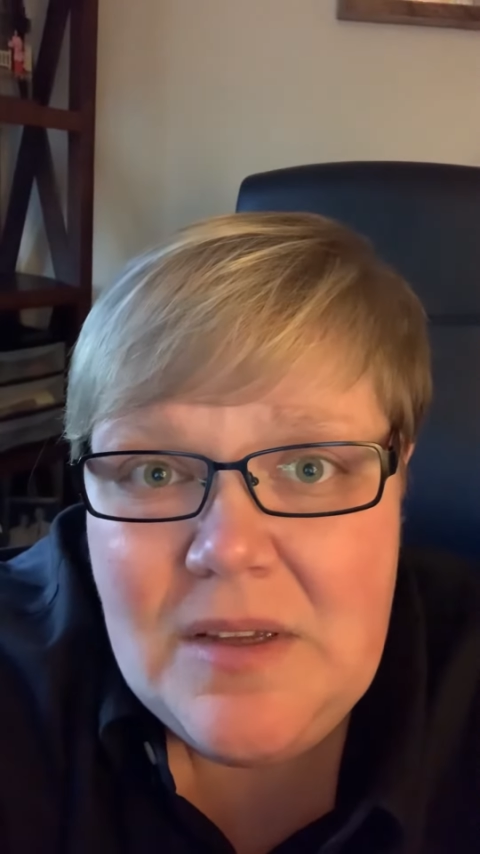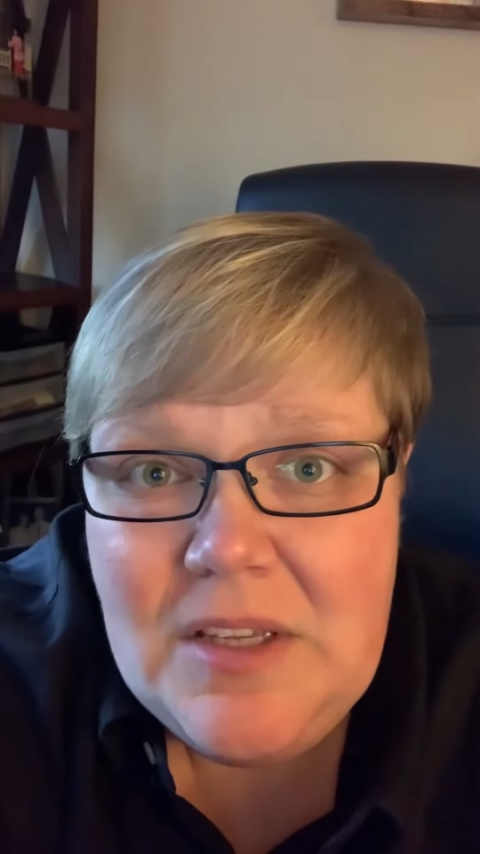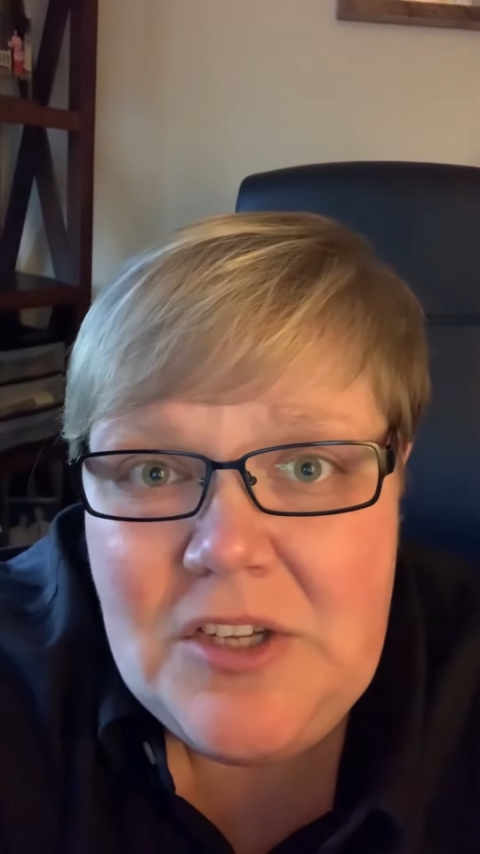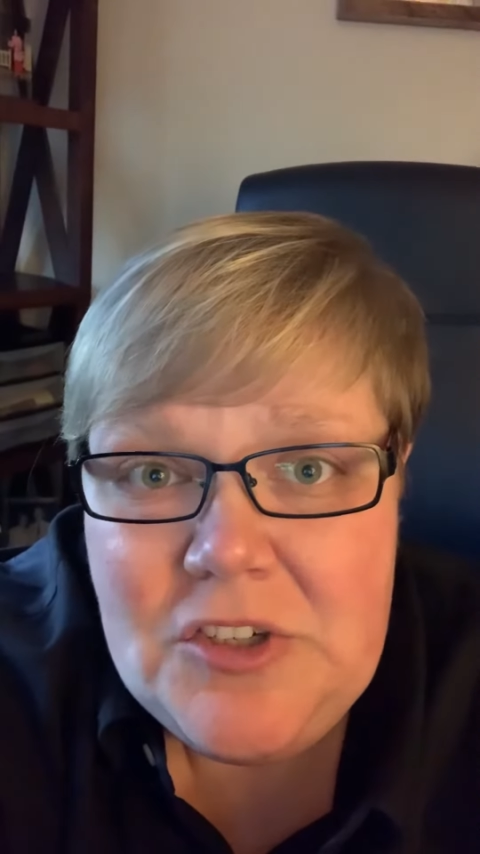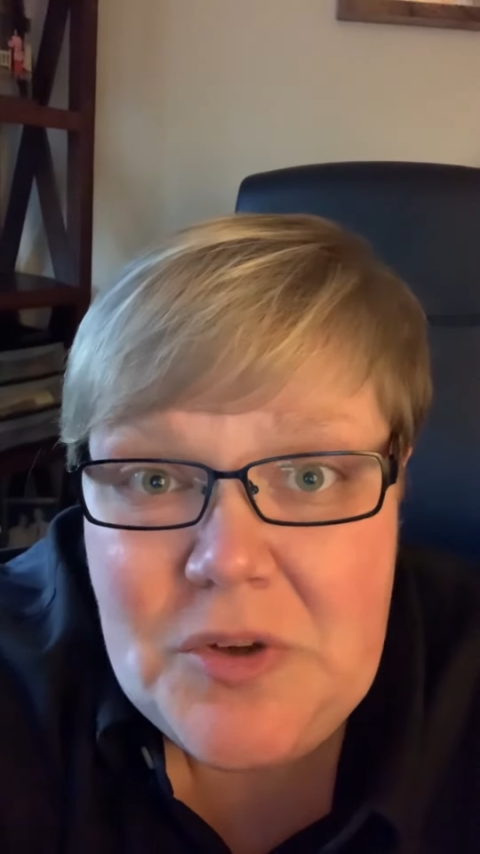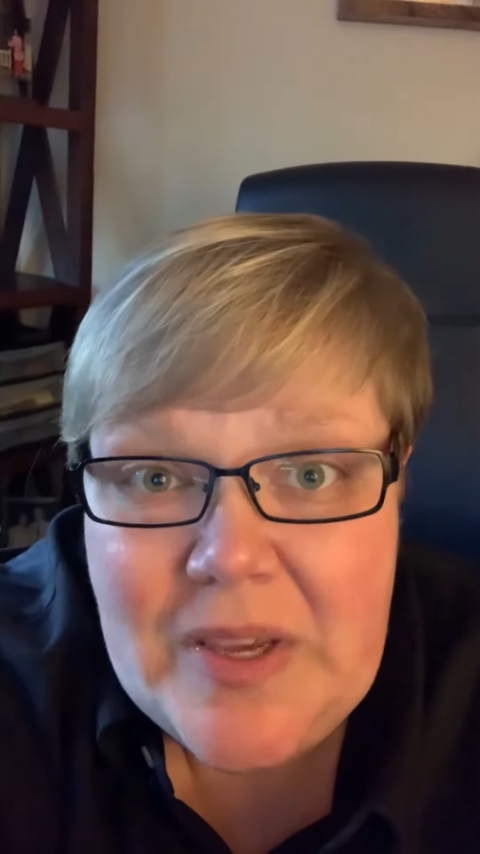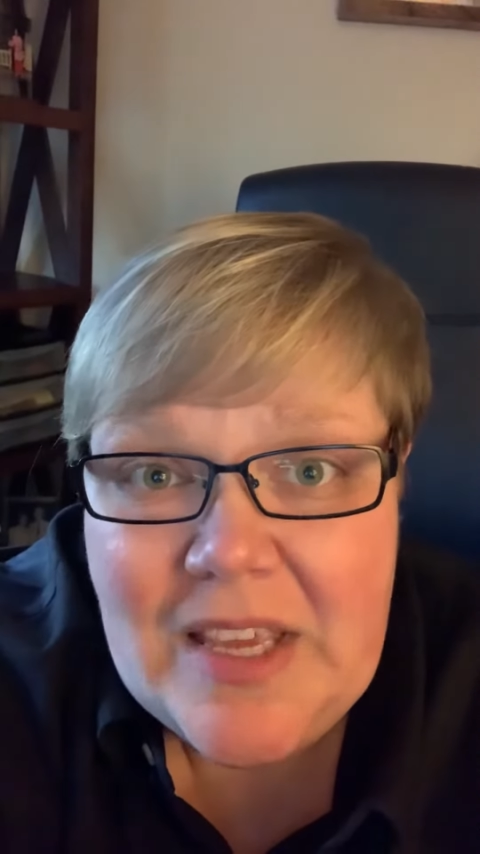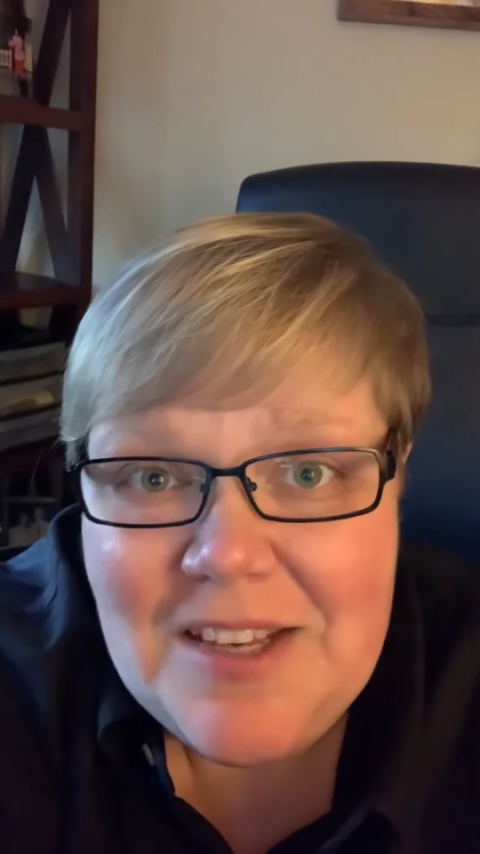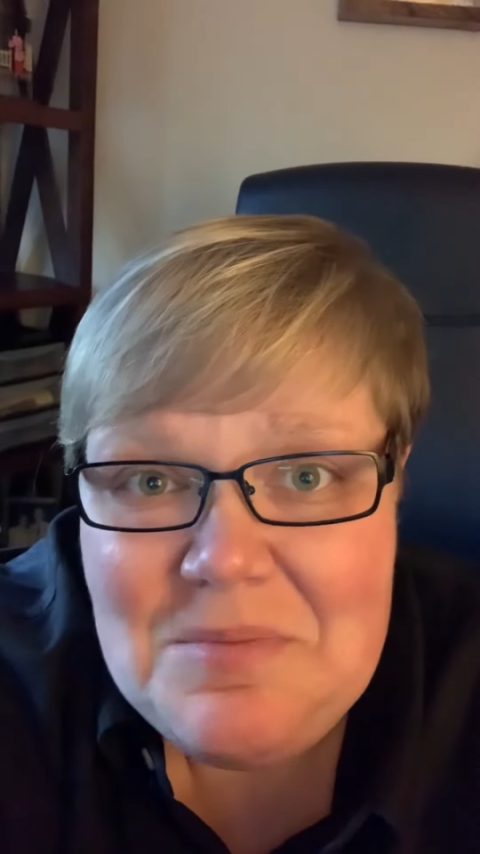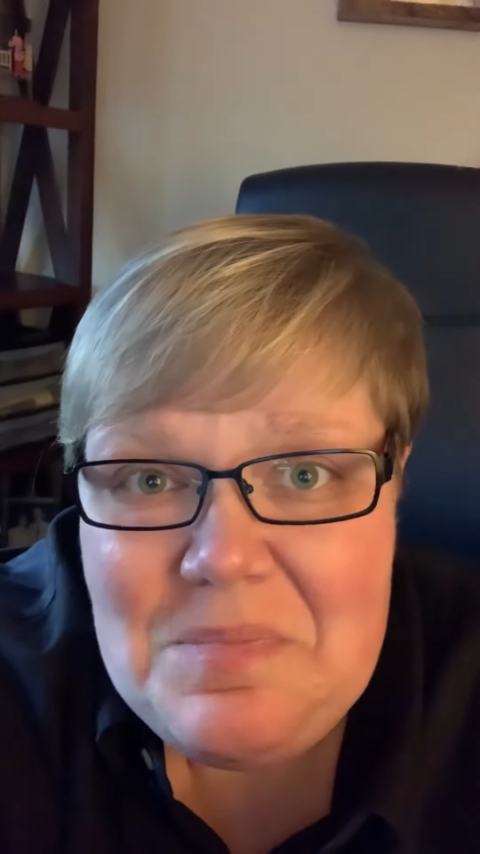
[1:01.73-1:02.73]
you're doing
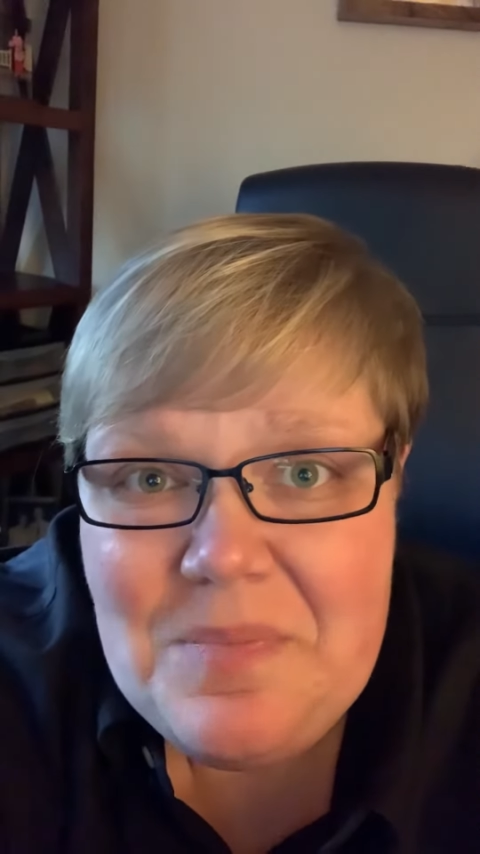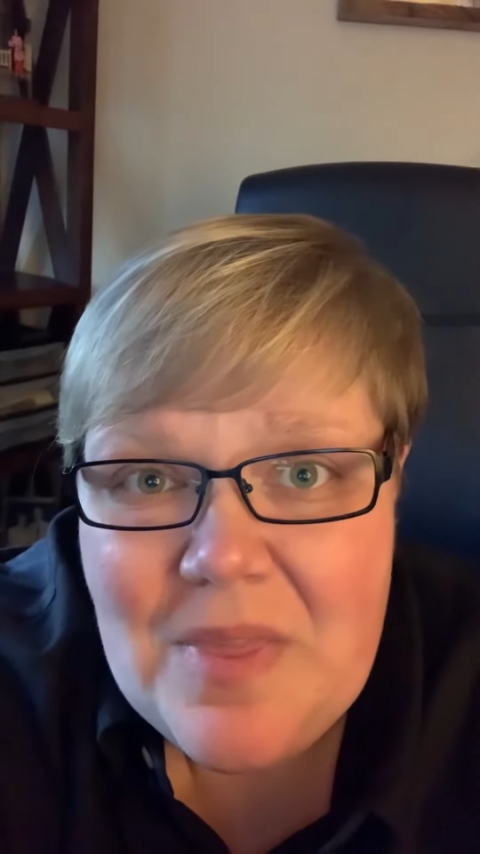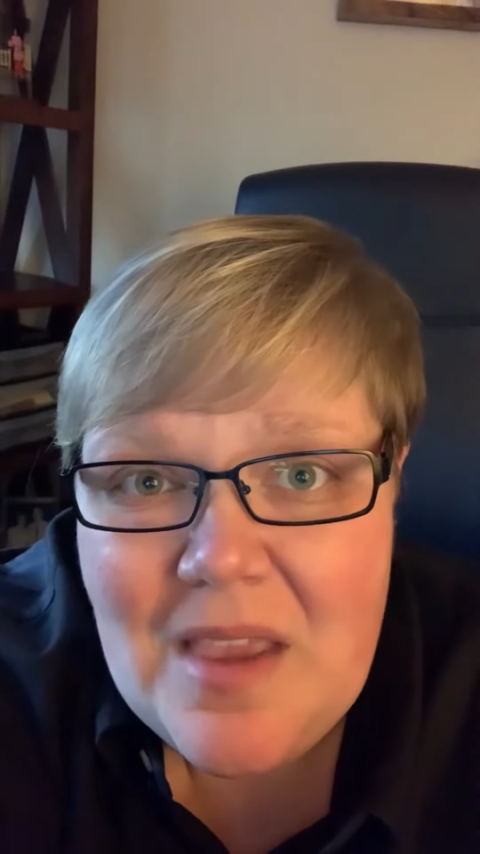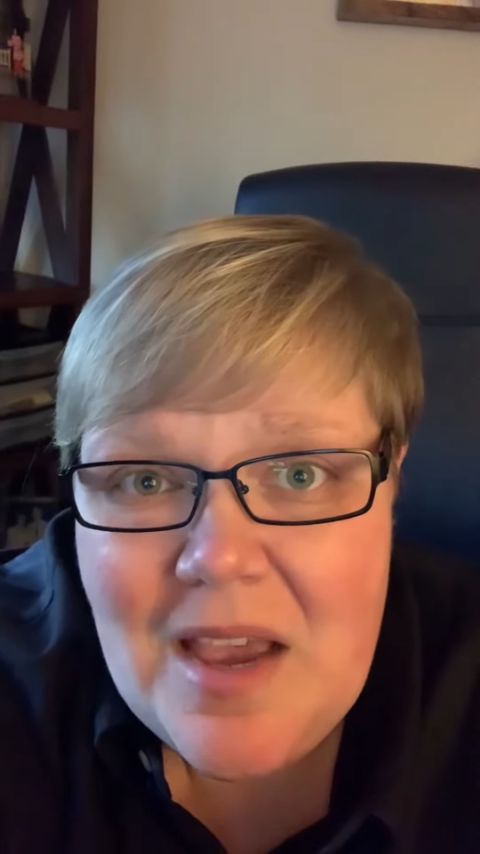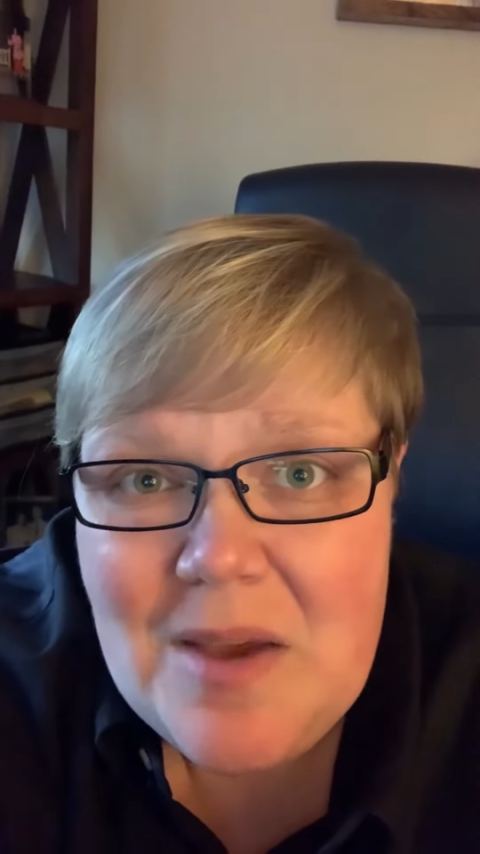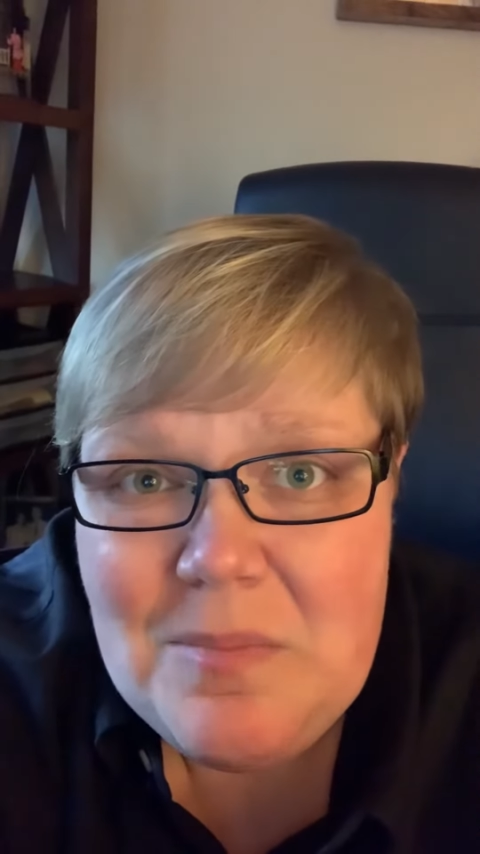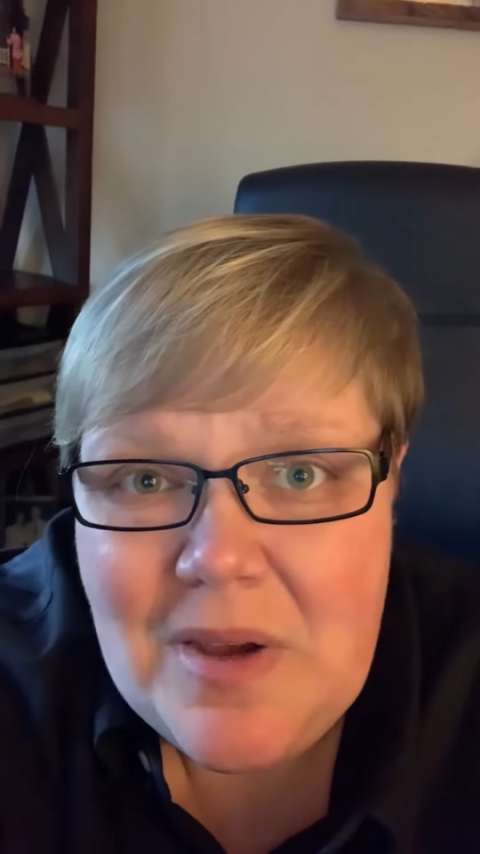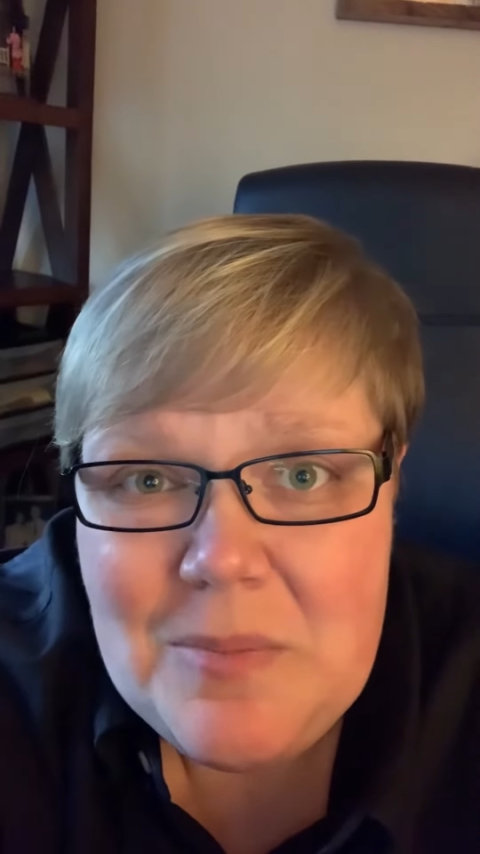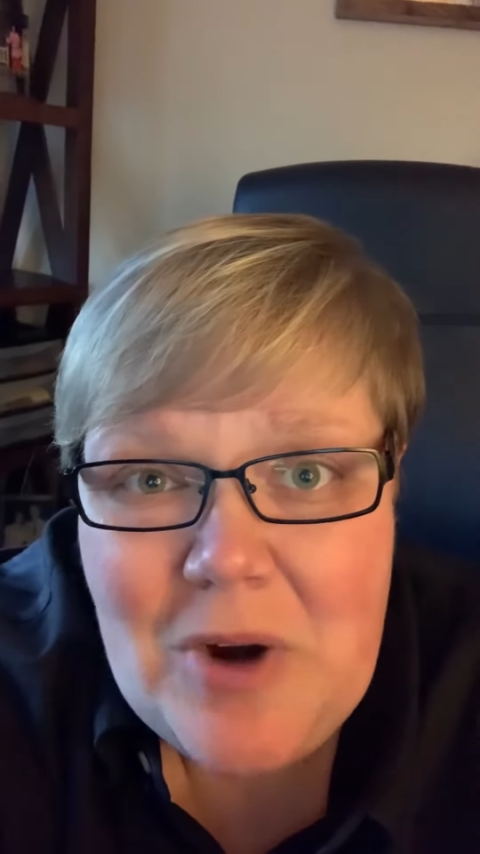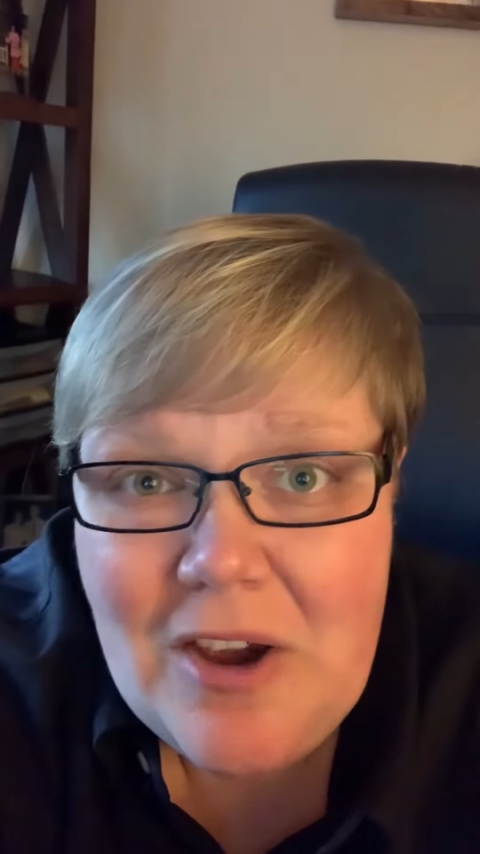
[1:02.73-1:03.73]
it.
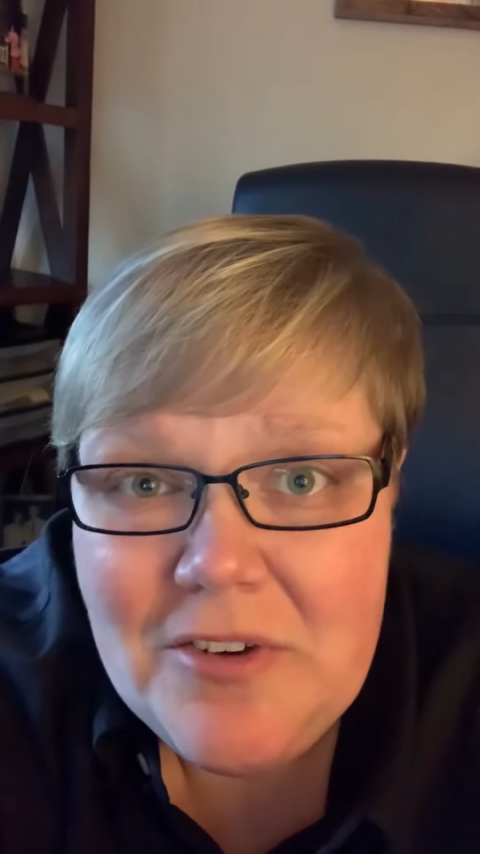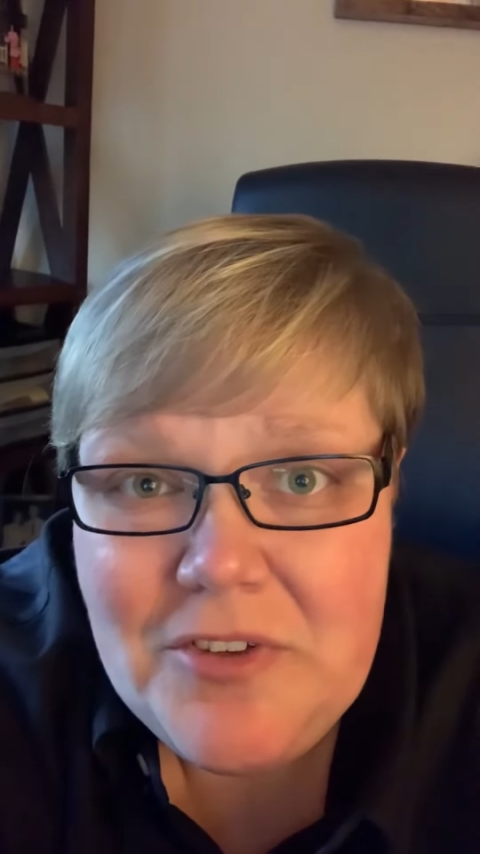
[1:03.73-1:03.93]
I'm proud of